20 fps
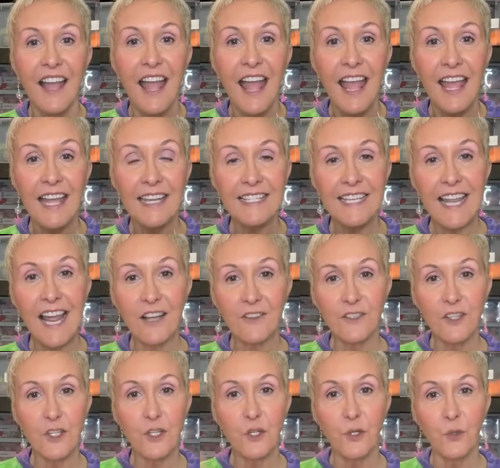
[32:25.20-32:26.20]
Head
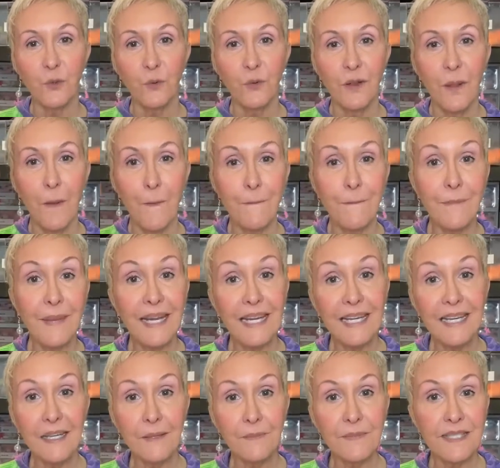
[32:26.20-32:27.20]
down to
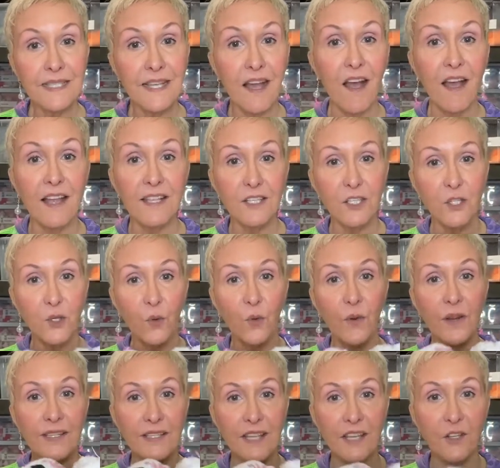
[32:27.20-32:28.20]
medium-sized
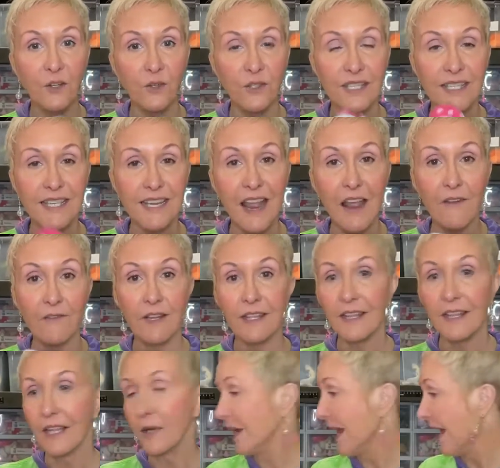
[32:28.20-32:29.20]
toys and you'll see
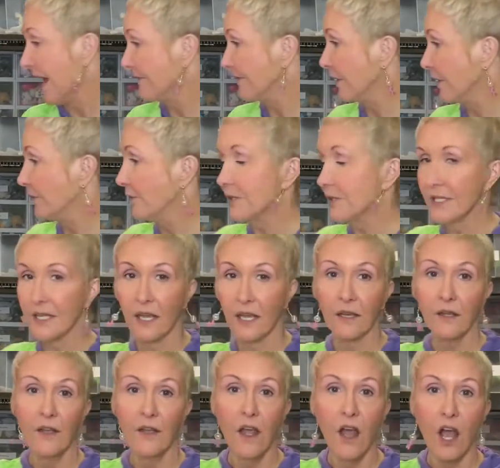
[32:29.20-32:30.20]
everything we have there. There's
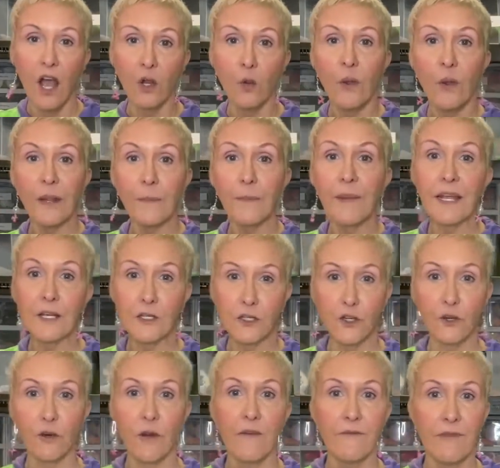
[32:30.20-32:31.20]
a quick
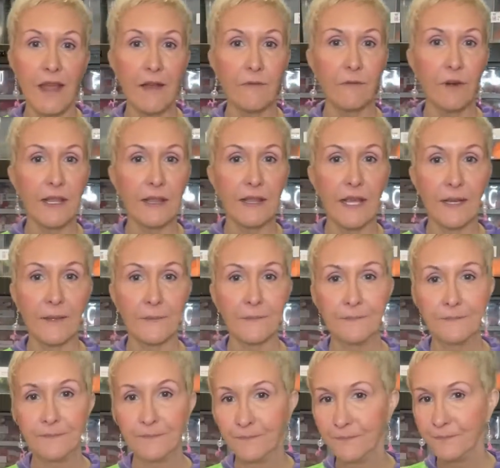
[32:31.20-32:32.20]
picture of everything.
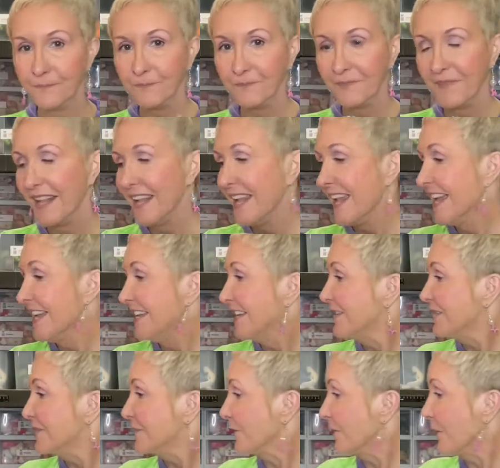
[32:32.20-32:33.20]

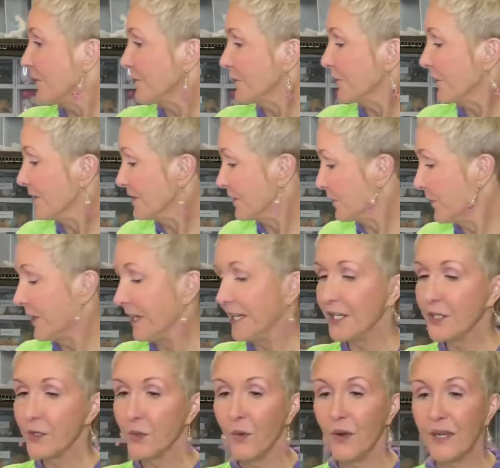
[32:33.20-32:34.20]
So those are our
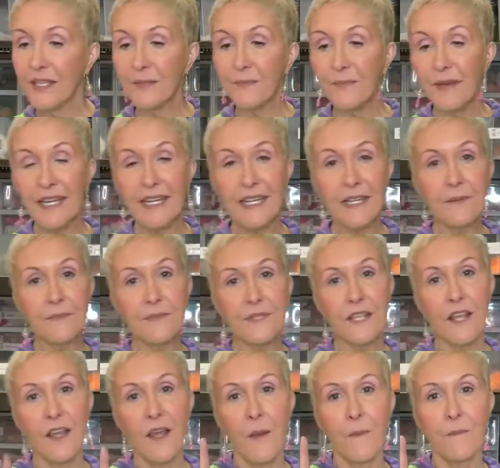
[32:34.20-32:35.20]
squeaky toys.
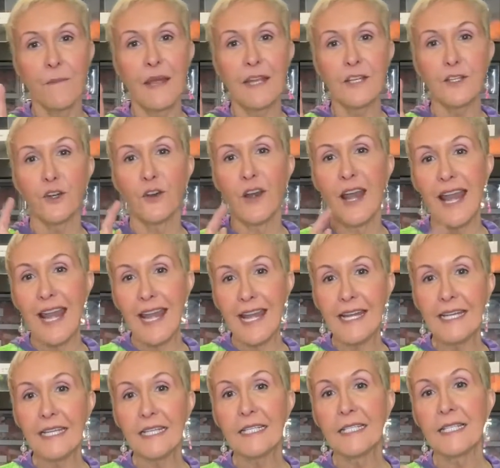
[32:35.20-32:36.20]
Mediums measure
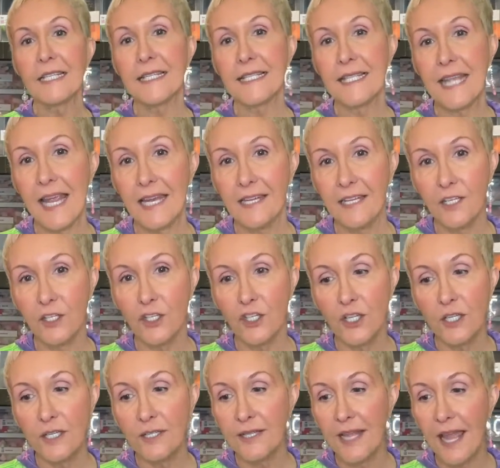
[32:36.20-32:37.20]
8 to 10
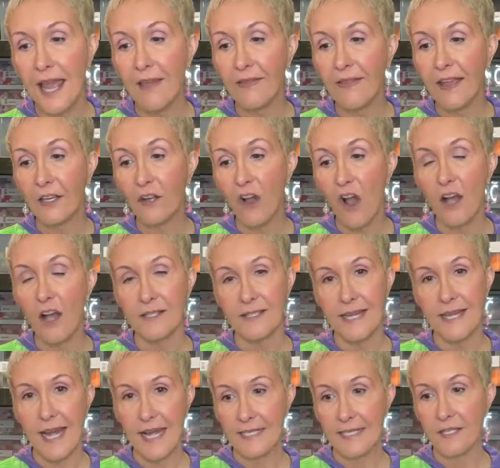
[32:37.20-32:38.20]
inches and they
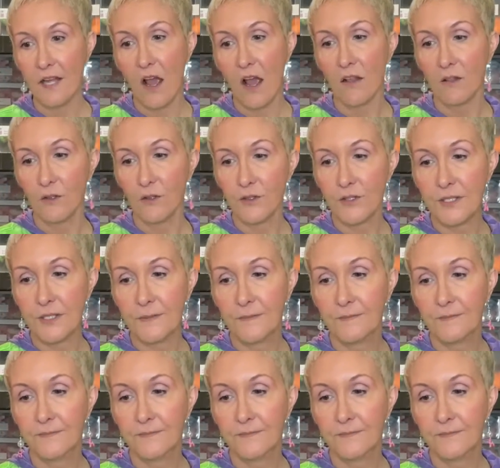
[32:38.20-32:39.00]
cost $8.